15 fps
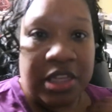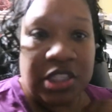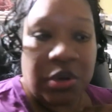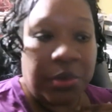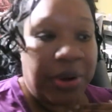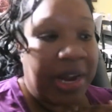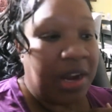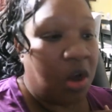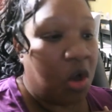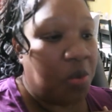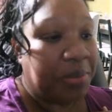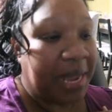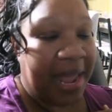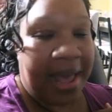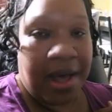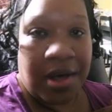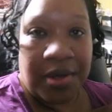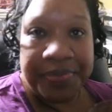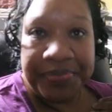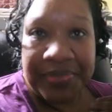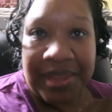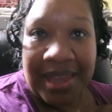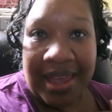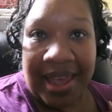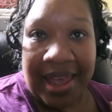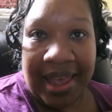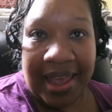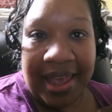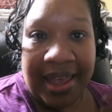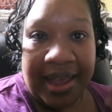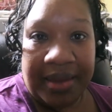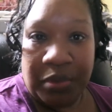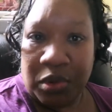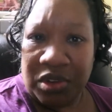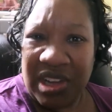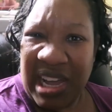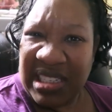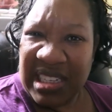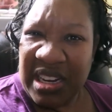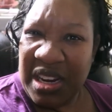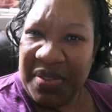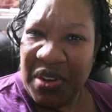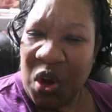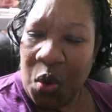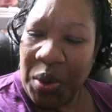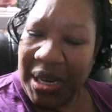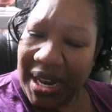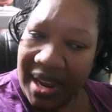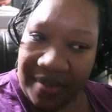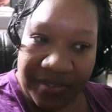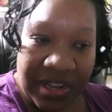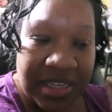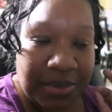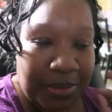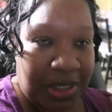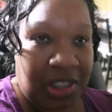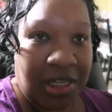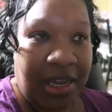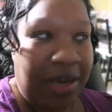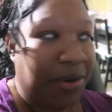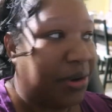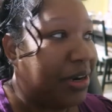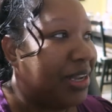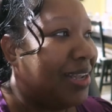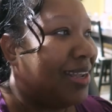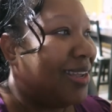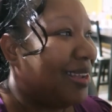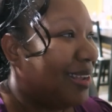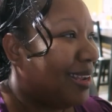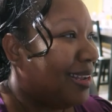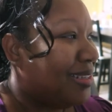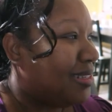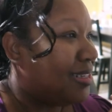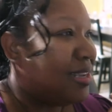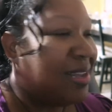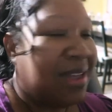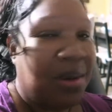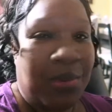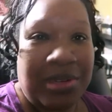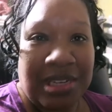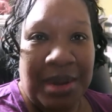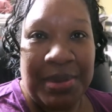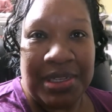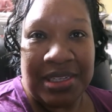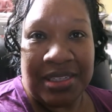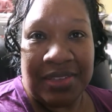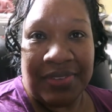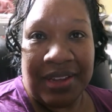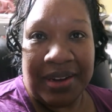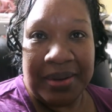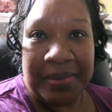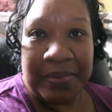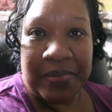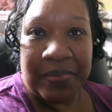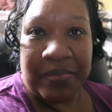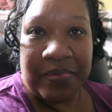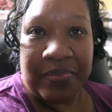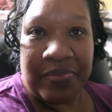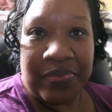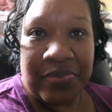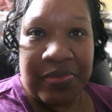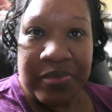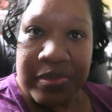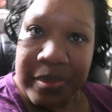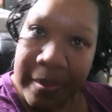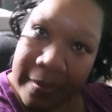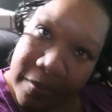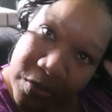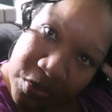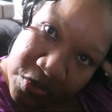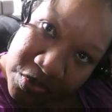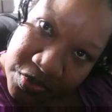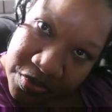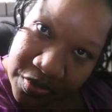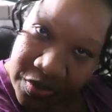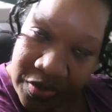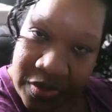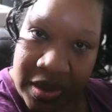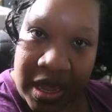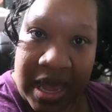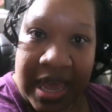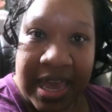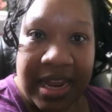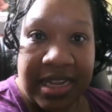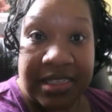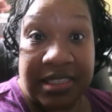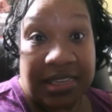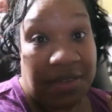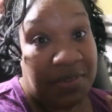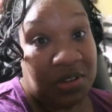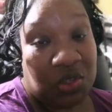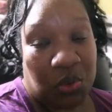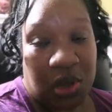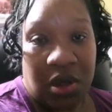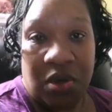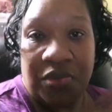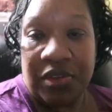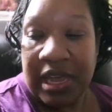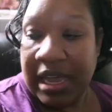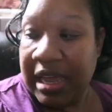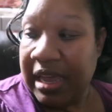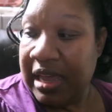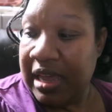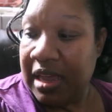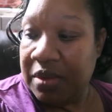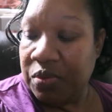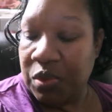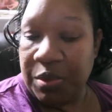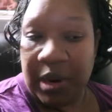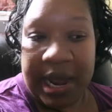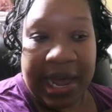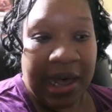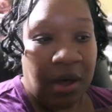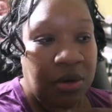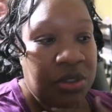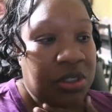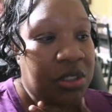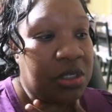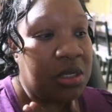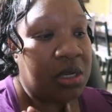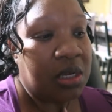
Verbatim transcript: So we're at home now, and well, you guys didn't even know we left. It's much later. It's, what time is it, Savannah? It is 7:12. It is 7:12, and we were out